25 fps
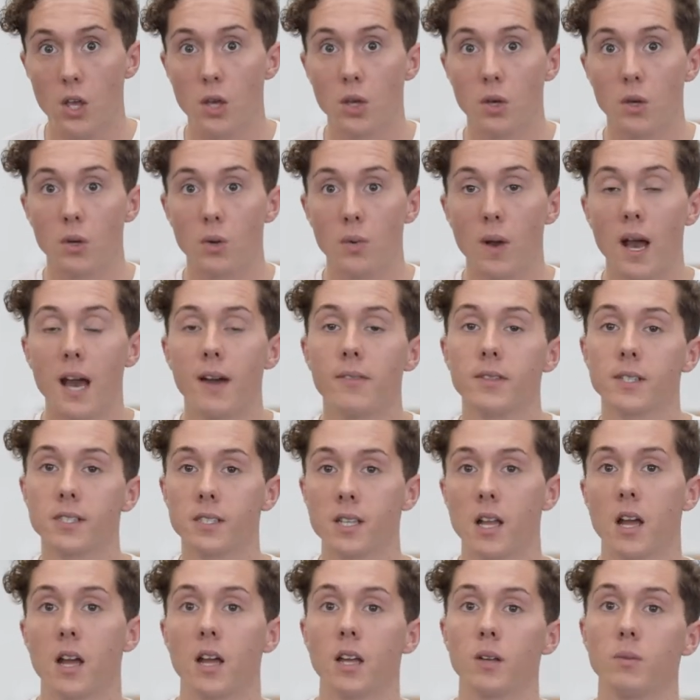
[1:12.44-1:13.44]
who at the
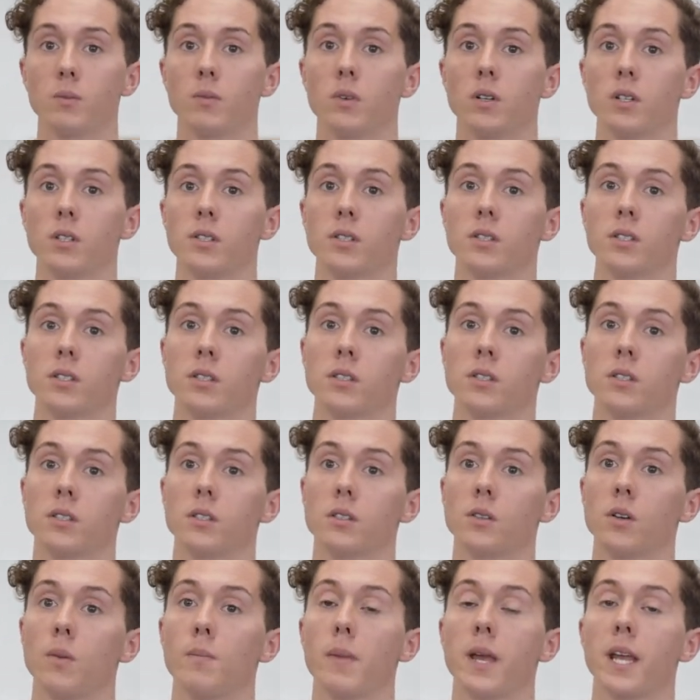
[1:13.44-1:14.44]
time was
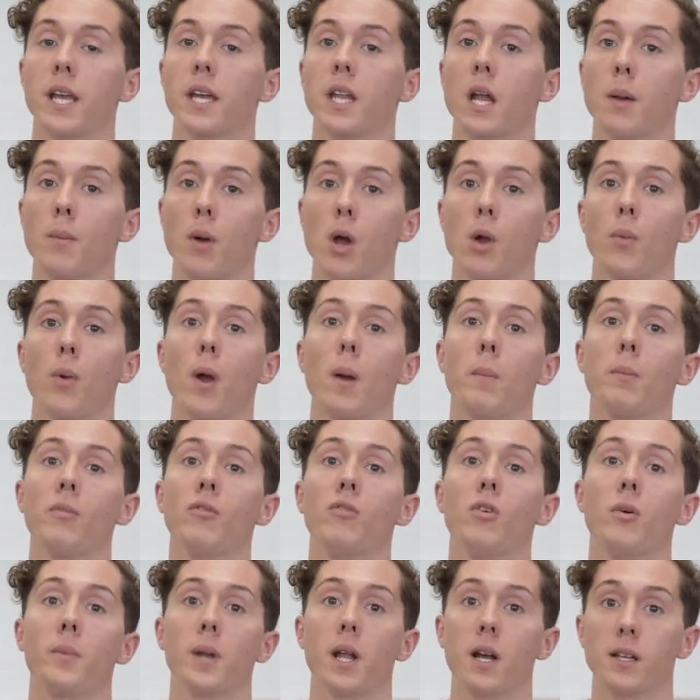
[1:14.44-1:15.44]
making up her own
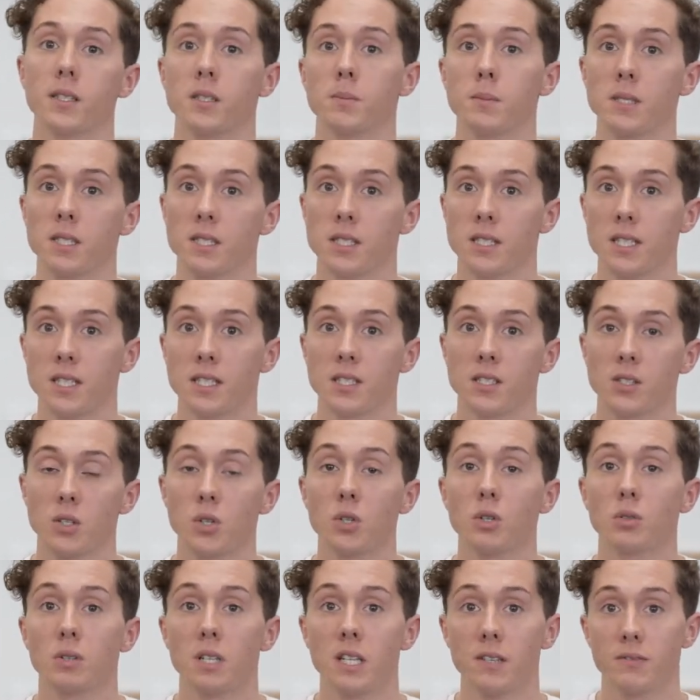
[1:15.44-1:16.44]
performing arts business
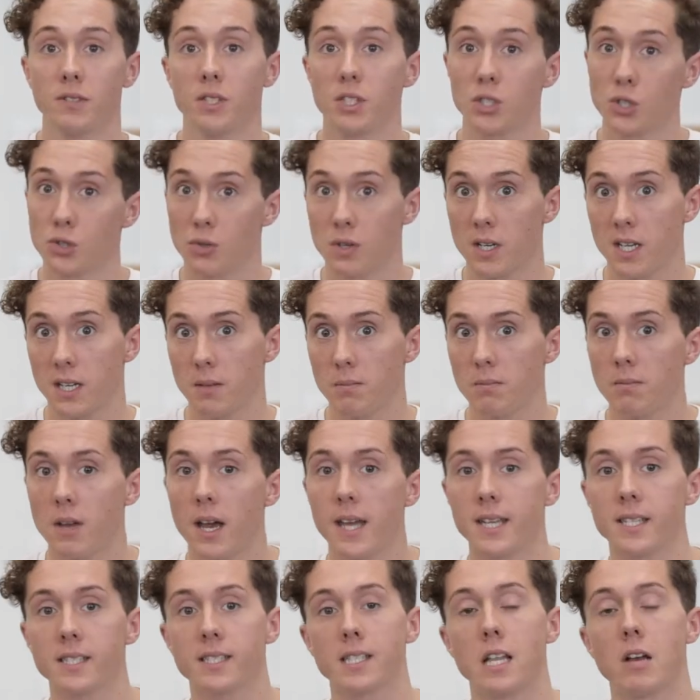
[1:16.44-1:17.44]
called Living the Dream,
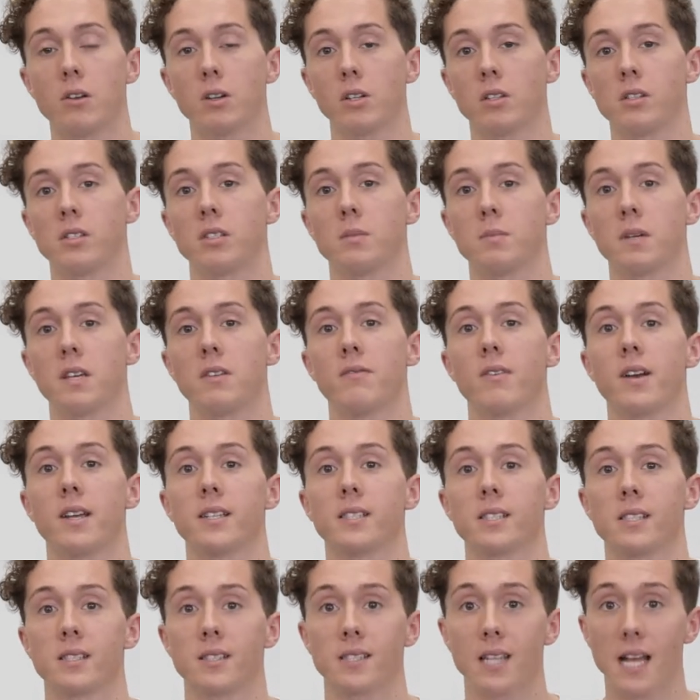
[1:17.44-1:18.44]
and it's now gone on to be a very
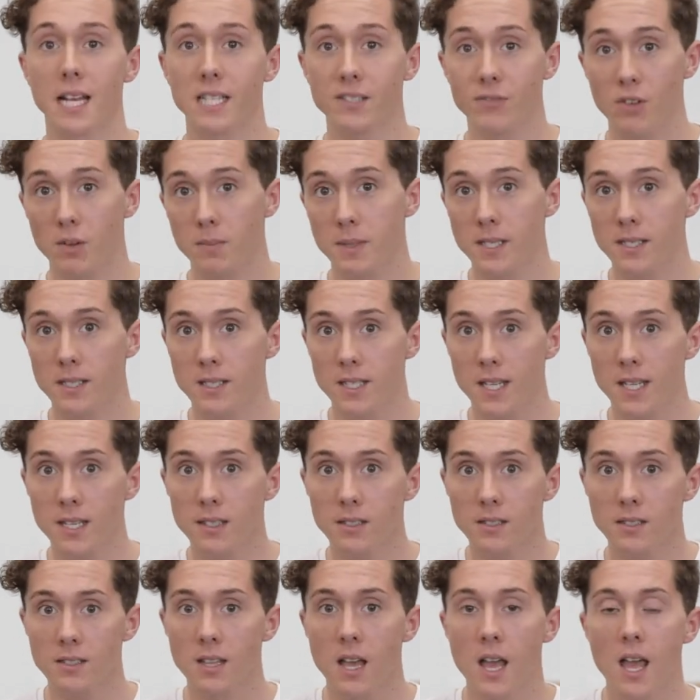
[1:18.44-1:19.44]
successful
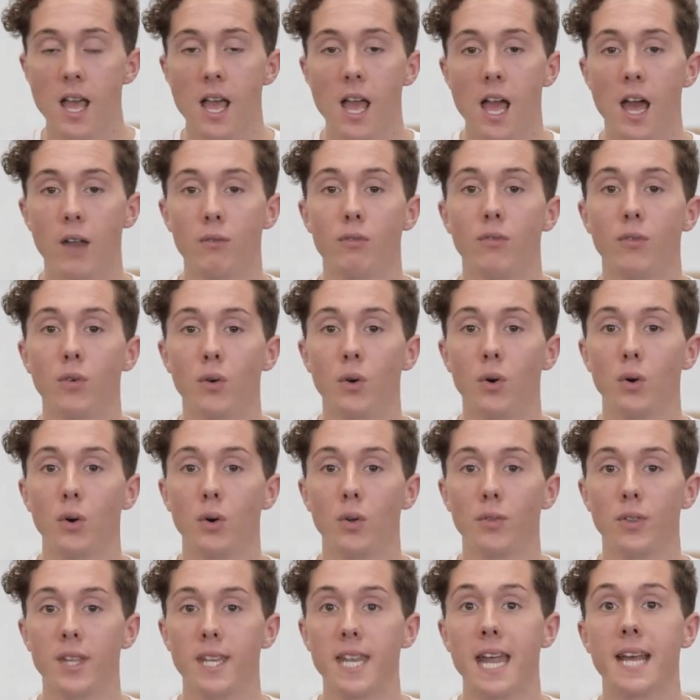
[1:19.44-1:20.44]
business. And
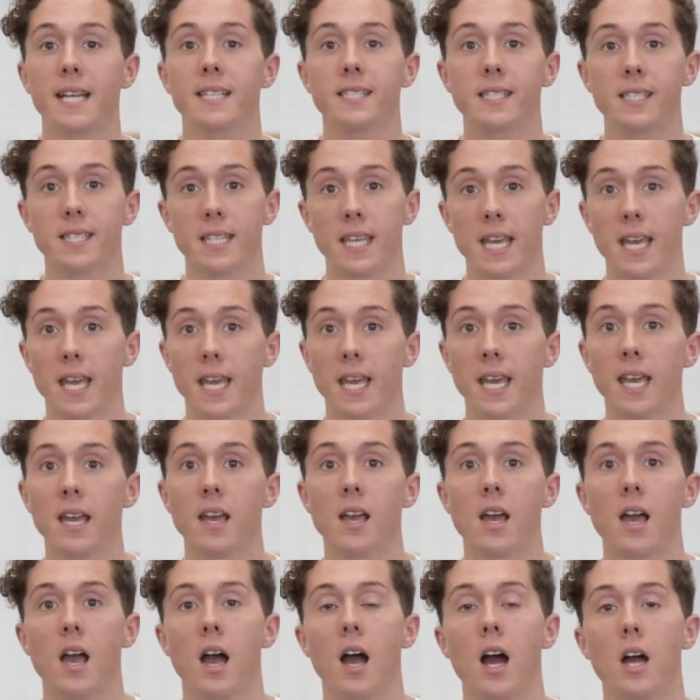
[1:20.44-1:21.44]
for the next
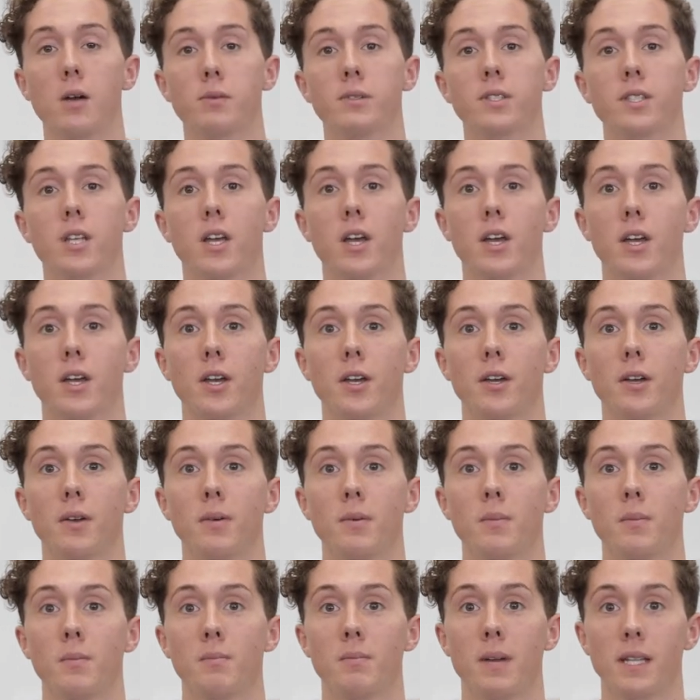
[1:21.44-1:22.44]
year I was
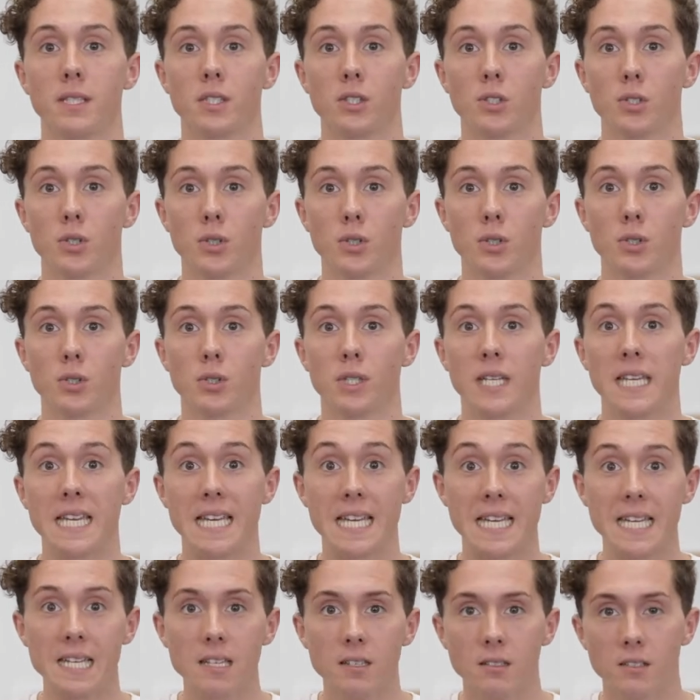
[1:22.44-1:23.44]
her
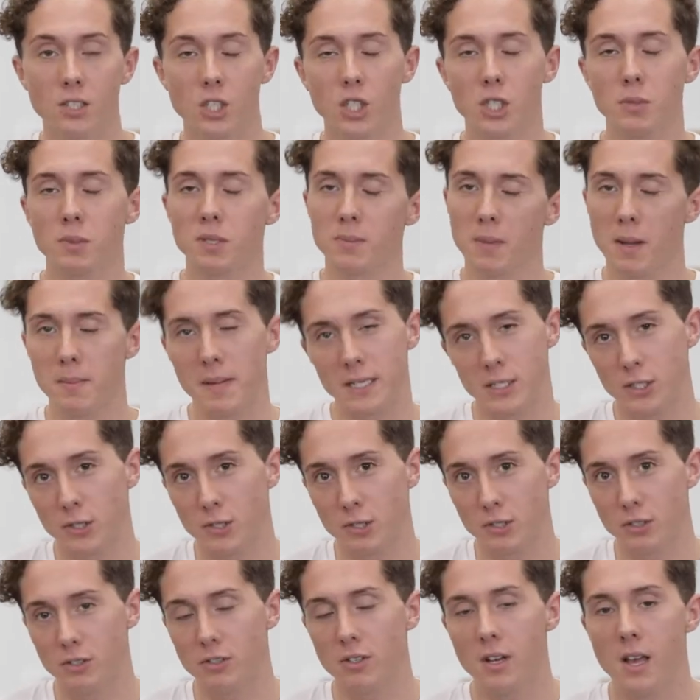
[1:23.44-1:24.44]
mentoree and she was my
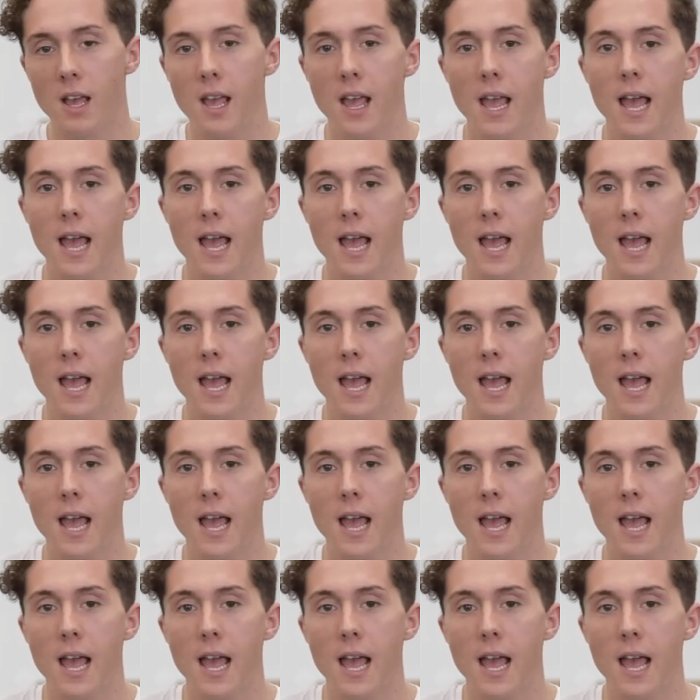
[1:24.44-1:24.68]
mentor,